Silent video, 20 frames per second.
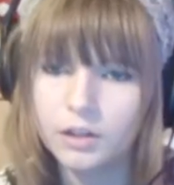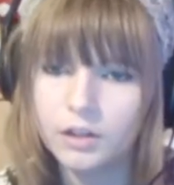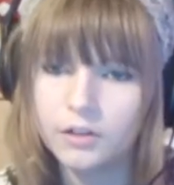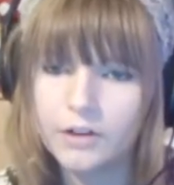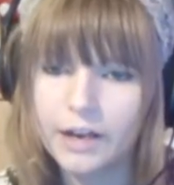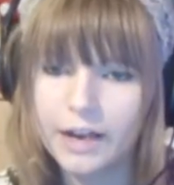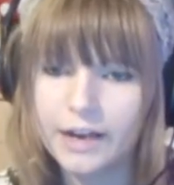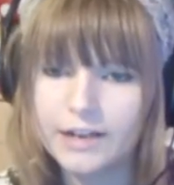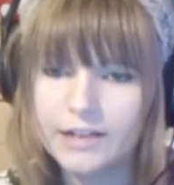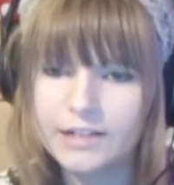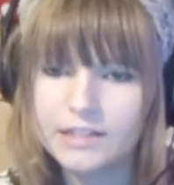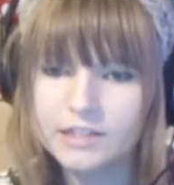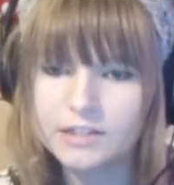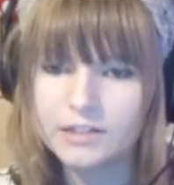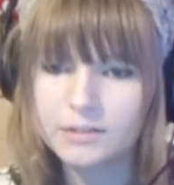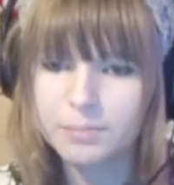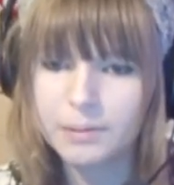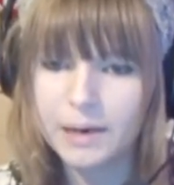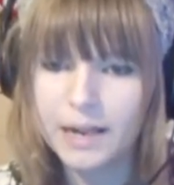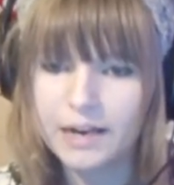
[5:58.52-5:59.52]
Right, let's
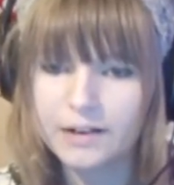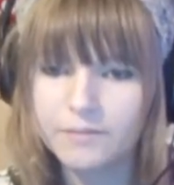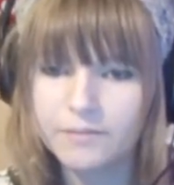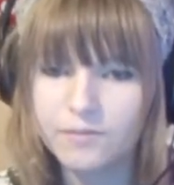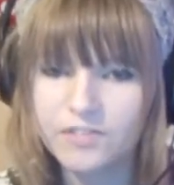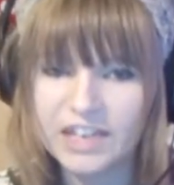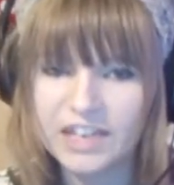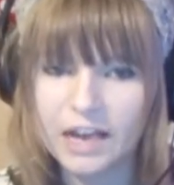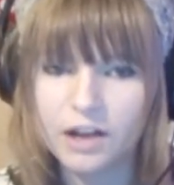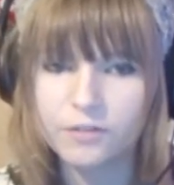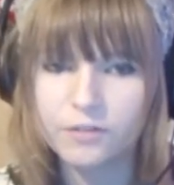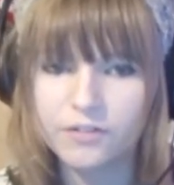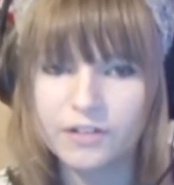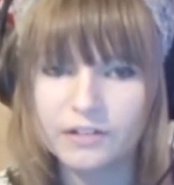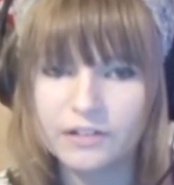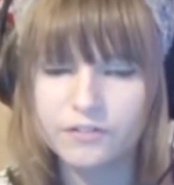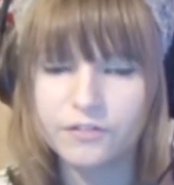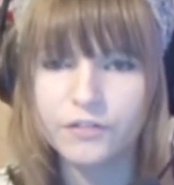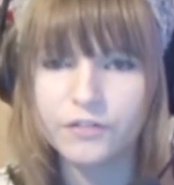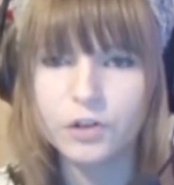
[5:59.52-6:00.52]
plan the
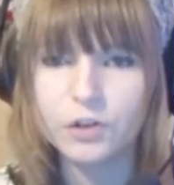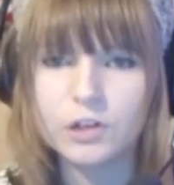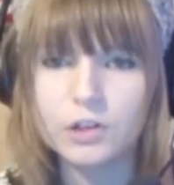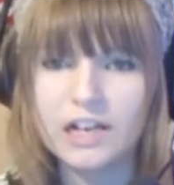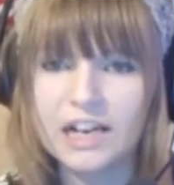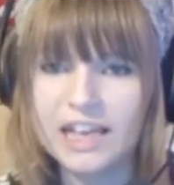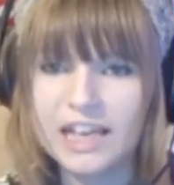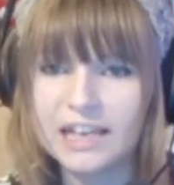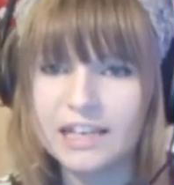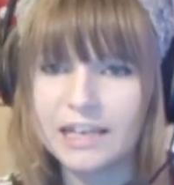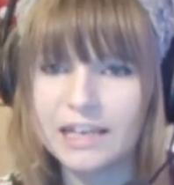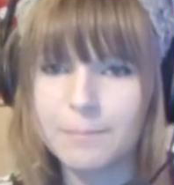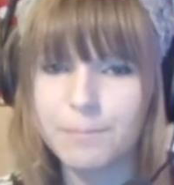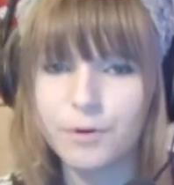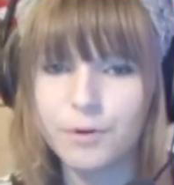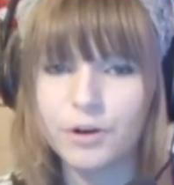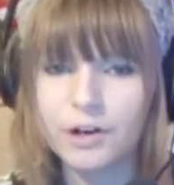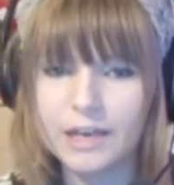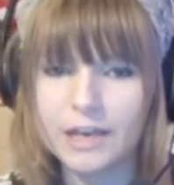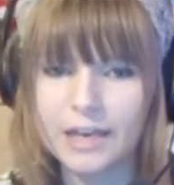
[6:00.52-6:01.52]
outfit for Linky
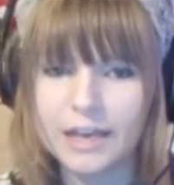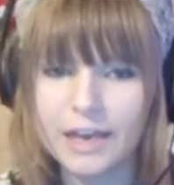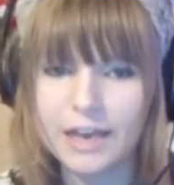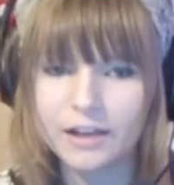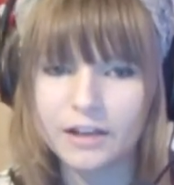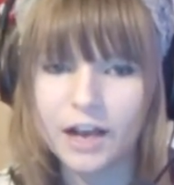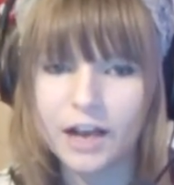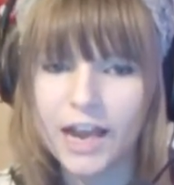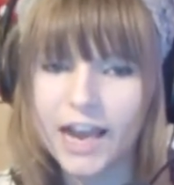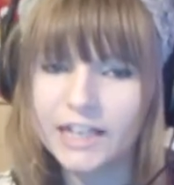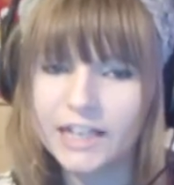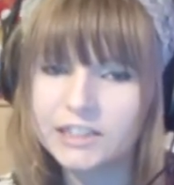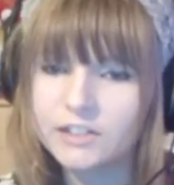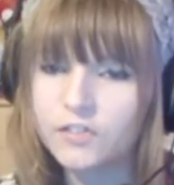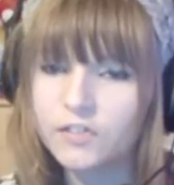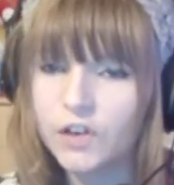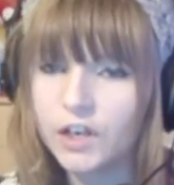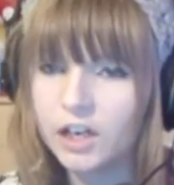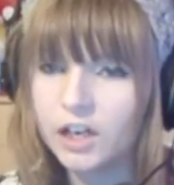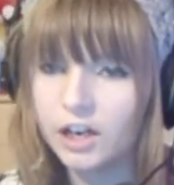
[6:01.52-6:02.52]
Boy here. I actually
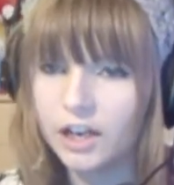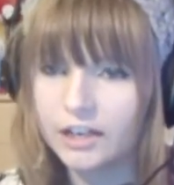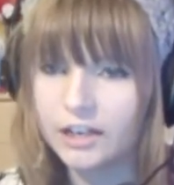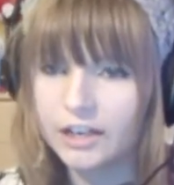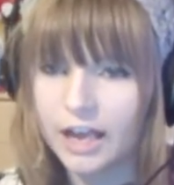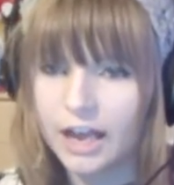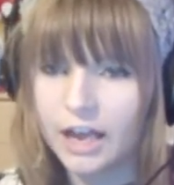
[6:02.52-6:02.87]
really like that